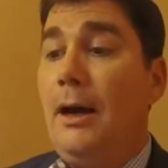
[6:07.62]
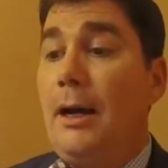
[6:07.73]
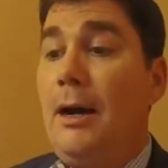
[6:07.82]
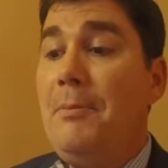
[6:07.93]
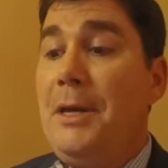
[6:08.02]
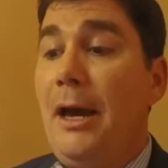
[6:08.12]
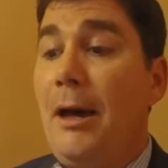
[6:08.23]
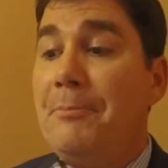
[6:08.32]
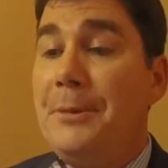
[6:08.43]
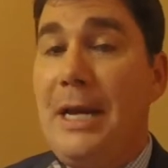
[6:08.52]
Coming
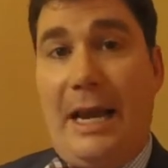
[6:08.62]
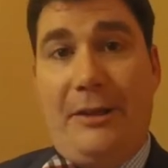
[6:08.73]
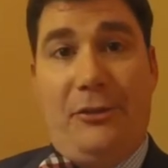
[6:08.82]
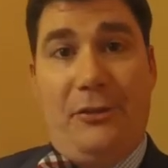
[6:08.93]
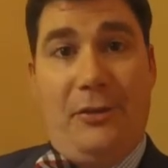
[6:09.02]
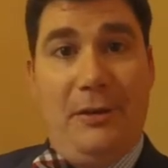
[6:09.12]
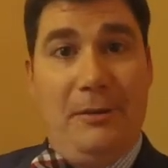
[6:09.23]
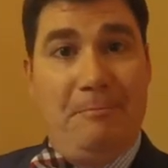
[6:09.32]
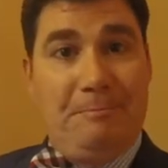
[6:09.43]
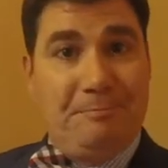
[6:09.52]
up next,
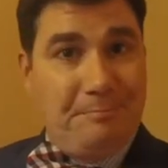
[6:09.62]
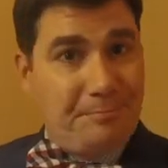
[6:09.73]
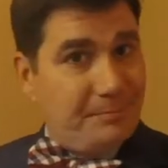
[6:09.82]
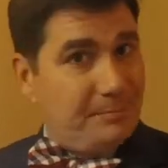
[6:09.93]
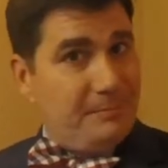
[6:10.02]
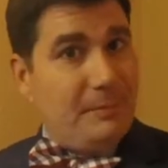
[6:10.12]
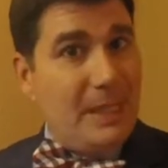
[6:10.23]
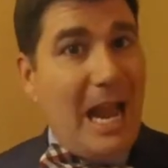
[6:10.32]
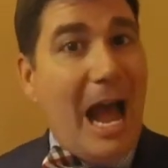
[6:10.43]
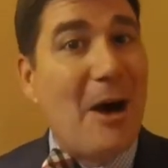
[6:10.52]

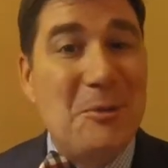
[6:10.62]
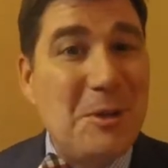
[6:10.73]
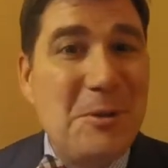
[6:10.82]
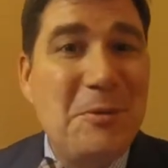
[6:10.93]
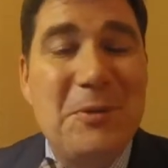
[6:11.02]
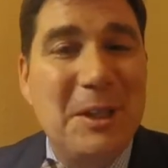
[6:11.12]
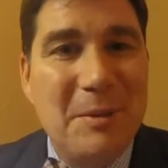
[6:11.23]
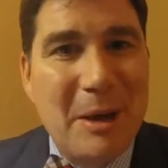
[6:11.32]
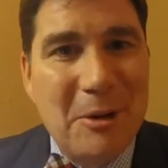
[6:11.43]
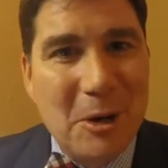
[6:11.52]
how do you feel
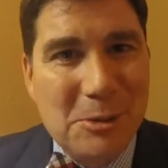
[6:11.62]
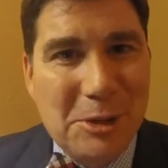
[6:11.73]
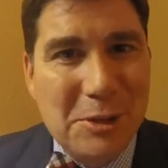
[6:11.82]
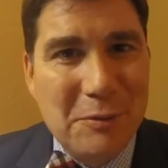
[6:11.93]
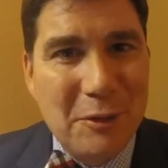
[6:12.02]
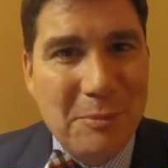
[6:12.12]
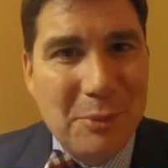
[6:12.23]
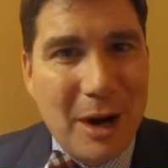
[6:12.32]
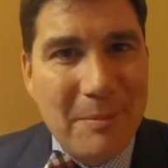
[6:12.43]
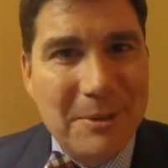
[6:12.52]
about oceanfront
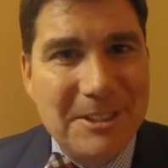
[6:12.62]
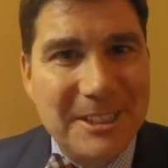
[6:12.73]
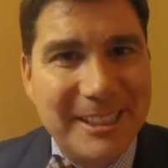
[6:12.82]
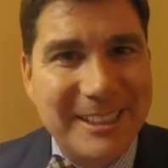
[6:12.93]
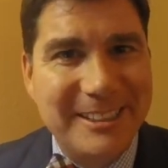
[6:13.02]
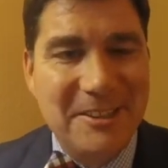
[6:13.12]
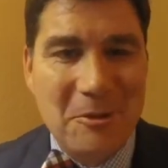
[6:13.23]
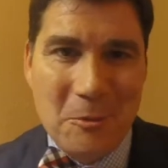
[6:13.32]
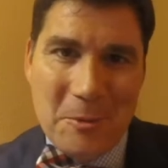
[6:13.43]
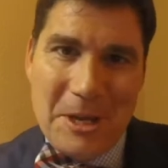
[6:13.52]
property?
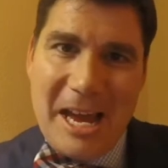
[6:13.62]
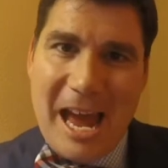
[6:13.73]
We